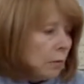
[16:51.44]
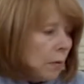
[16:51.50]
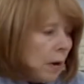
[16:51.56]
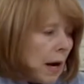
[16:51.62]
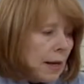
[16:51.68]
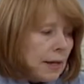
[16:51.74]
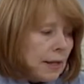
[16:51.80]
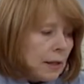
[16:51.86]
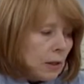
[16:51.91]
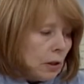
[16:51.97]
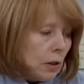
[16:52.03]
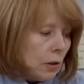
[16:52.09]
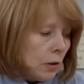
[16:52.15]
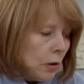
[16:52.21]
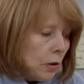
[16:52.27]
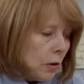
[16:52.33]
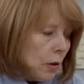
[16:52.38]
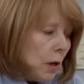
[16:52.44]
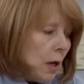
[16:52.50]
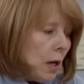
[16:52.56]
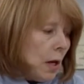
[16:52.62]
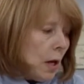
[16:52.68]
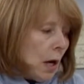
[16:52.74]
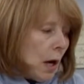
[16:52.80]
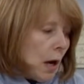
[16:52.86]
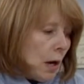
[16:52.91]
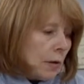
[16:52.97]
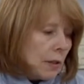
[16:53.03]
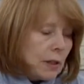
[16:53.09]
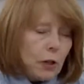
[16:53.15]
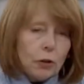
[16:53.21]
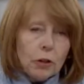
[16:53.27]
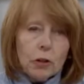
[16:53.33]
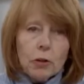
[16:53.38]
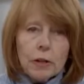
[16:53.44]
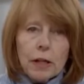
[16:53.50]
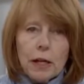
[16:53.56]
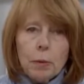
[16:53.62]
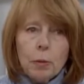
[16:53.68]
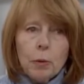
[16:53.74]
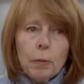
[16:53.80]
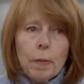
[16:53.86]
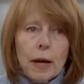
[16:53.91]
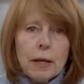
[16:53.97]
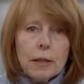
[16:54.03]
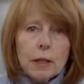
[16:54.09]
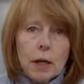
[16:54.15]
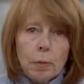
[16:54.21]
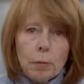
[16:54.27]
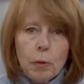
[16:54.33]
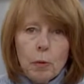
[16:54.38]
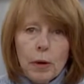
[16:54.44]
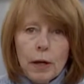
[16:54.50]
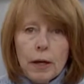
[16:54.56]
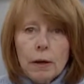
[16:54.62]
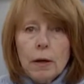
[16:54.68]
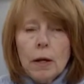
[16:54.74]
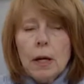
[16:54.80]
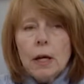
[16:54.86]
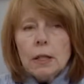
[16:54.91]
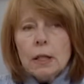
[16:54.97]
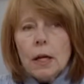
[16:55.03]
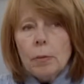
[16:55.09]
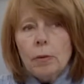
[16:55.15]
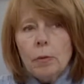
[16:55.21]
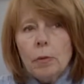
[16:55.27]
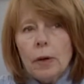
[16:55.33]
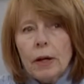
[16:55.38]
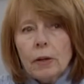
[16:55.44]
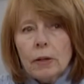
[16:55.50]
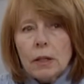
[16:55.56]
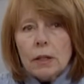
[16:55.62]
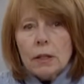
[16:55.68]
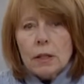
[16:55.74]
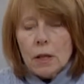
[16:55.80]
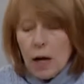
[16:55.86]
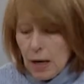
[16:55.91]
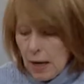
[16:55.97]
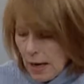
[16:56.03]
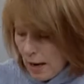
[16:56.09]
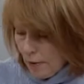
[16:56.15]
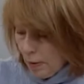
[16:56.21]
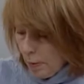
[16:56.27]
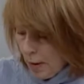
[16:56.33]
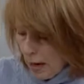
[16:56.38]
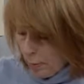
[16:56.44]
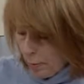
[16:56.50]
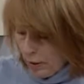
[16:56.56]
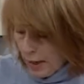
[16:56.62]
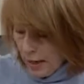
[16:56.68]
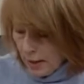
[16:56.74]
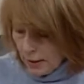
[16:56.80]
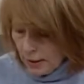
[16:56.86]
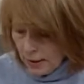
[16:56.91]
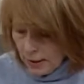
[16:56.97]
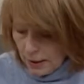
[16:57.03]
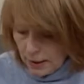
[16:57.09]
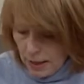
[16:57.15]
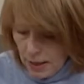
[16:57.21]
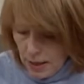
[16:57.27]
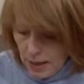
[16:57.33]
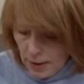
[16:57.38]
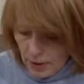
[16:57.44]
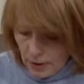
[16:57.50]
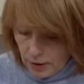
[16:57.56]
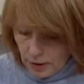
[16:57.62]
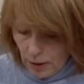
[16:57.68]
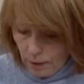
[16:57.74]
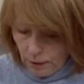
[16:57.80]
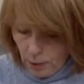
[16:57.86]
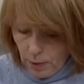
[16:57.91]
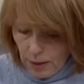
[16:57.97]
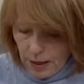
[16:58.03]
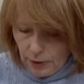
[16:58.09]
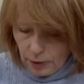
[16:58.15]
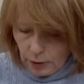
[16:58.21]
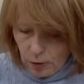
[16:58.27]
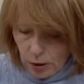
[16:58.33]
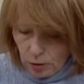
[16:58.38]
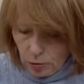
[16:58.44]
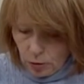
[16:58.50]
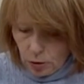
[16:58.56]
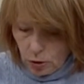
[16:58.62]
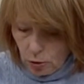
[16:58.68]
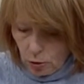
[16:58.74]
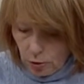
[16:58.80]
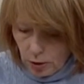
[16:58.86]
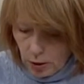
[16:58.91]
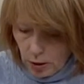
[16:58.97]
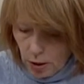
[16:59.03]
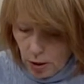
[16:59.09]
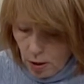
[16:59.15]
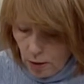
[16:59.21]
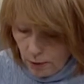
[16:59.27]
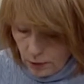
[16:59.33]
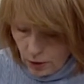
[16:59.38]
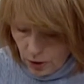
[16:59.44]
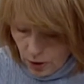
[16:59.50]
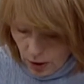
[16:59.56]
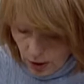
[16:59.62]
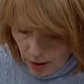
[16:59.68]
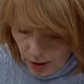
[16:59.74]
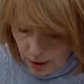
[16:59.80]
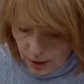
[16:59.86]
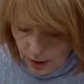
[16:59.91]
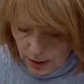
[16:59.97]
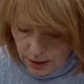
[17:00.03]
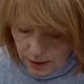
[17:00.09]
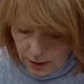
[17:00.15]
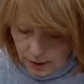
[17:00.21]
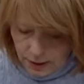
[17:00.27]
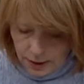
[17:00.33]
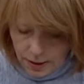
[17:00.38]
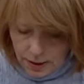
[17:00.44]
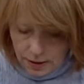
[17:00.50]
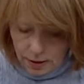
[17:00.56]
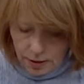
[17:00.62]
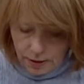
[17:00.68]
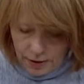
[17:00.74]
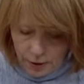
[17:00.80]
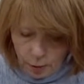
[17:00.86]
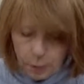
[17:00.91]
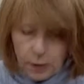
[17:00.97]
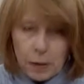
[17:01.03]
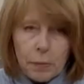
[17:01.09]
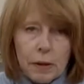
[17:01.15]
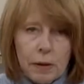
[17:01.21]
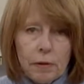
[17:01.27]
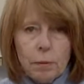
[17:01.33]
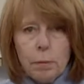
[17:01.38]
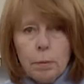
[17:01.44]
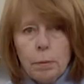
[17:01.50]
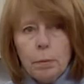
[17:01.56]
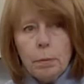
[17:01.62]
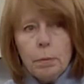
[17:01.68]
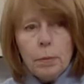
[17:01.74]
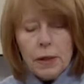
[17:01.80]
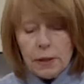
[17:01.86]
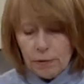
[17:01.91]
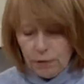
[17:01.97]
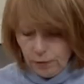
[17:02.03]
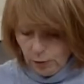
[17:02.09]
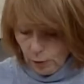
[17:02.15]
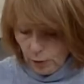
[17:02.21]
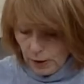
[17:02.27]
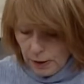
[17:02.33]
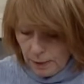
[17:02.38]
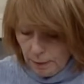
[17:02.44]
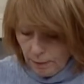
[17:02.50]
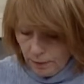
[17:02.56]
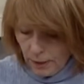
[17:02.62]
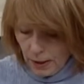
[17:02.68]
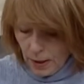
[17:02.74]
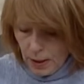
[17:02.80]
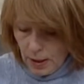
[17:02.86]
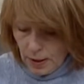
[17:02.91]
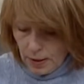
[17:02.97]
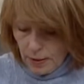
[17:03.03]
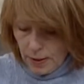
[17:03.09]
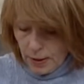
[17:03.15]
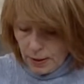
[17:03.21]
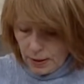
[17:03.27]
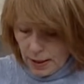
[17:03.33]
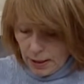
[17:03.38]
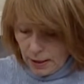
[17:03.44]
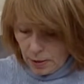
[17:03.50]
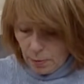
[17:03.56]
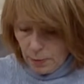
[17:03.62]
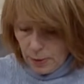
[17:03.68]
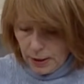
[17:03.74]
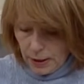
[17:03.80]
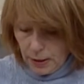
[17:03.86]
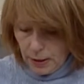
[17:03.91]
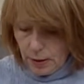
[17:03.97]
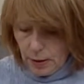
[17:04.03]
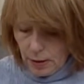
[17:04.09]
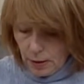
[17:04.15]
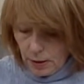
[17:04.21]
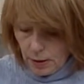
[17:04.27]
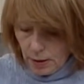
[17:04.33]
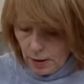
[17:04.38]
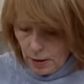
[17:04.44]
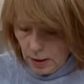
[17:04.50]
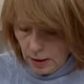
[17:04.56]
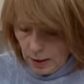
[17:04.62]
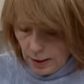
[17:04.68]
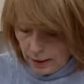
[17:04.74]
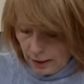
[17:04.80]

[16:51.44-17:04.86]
right into your cereal keeper by Tupperware. Tupperware does not have the bad plastic. The stuff you buy in the grocery stores and all does, unless it says on there PB free. This has been like